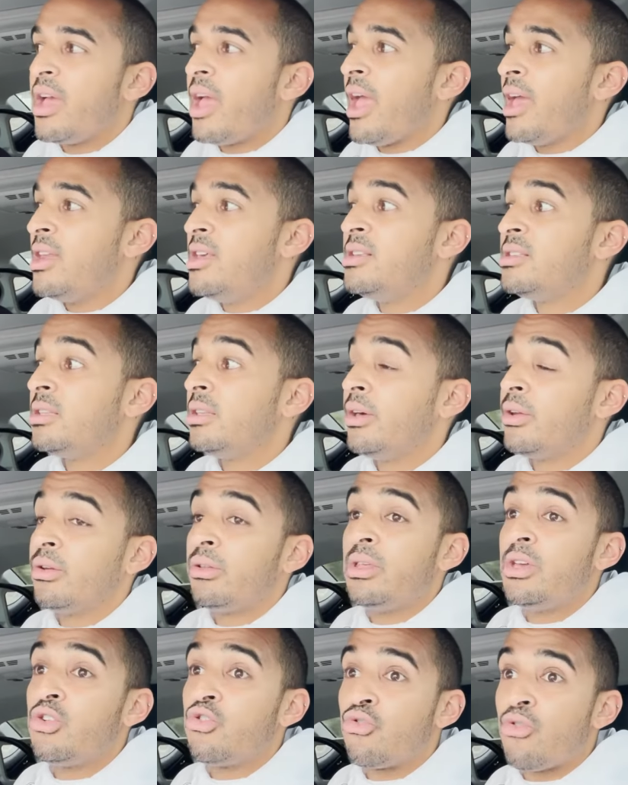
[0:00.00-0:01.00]
and he's
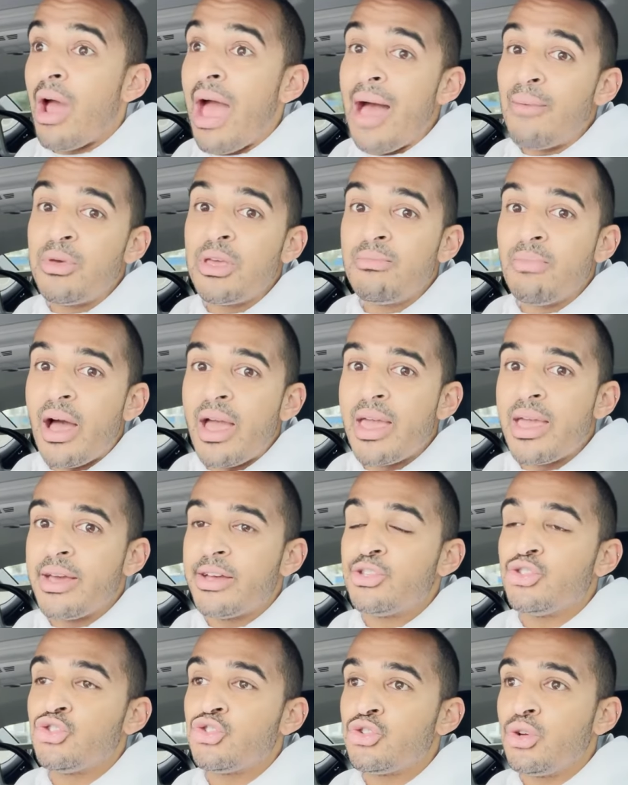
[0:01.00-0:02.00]
literally grabbing my
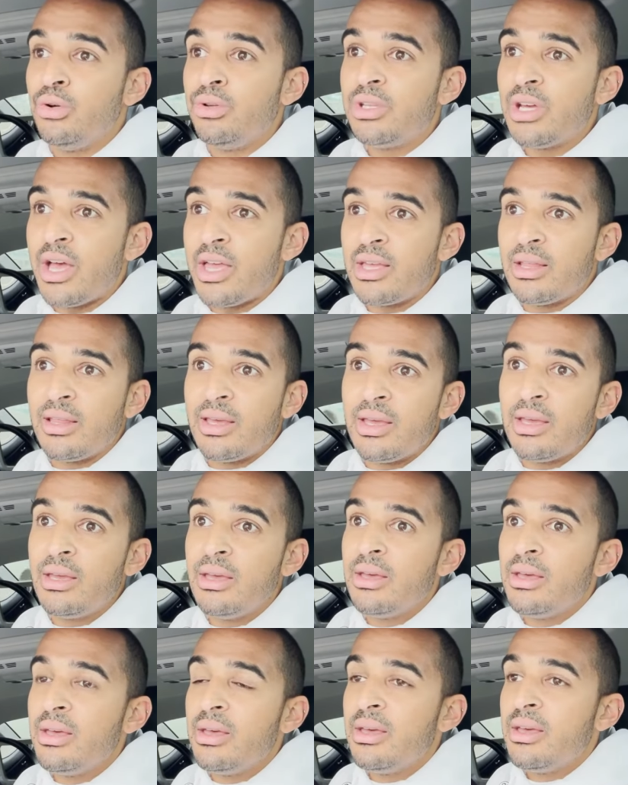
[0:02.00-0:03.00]
hand so
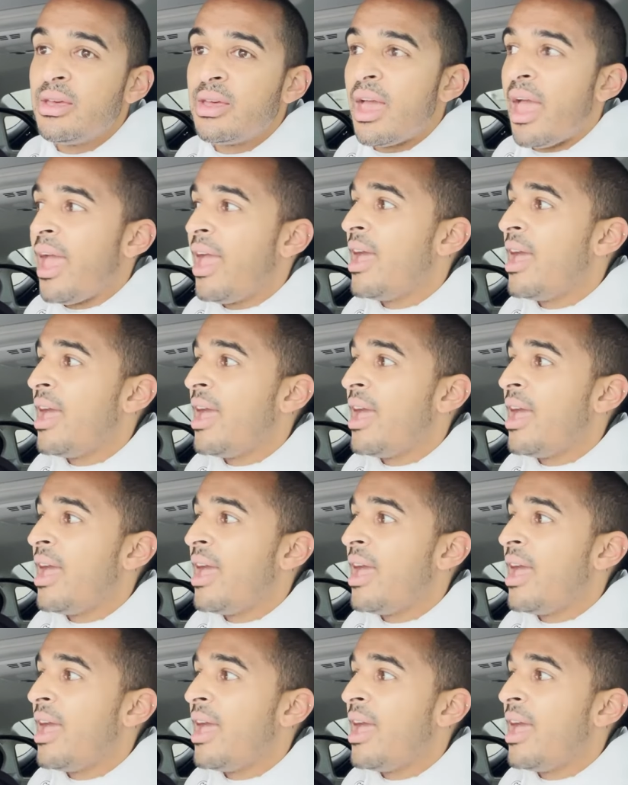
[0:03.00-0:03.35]
tightly.